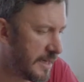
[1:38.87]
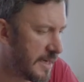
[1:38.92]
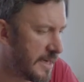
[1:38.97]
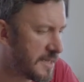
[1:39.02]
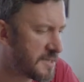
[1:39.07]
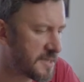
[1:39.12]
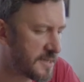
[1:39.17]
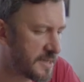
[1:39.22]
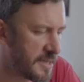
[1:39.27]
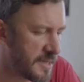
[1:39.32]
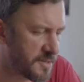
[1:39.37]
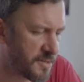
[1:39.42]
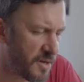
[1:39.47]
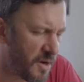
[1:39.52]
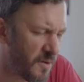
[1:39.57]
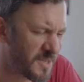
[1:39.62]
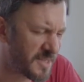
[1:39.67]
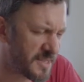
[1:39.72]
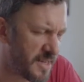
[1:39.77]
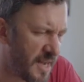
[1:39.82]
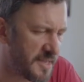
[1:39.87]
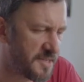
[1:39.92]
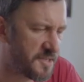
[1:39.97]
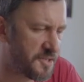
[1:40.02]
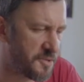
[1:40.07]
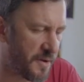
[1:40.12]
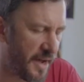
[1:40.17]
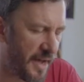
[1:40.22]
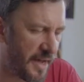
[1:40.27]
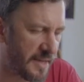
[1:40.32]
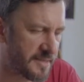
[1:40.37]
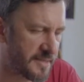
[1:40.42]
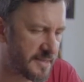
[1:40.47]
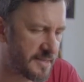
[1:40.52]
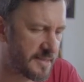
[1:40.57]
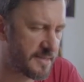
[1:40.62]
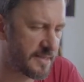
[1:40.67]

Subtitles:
It's always nice to ask.